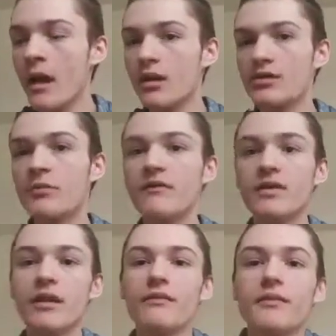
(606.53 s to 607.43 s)
So moving
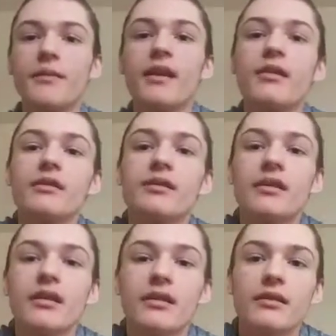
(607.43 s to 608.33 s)
down from there is
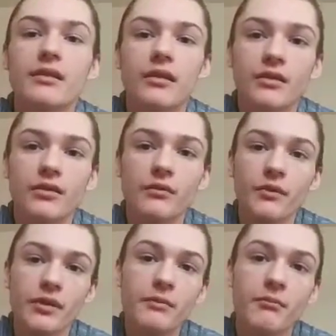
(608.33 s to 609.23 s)
the
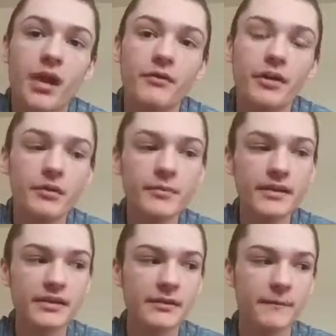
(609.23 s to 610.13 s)
rib, my
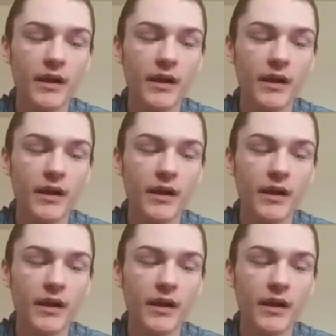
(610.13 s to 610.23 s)
ribs.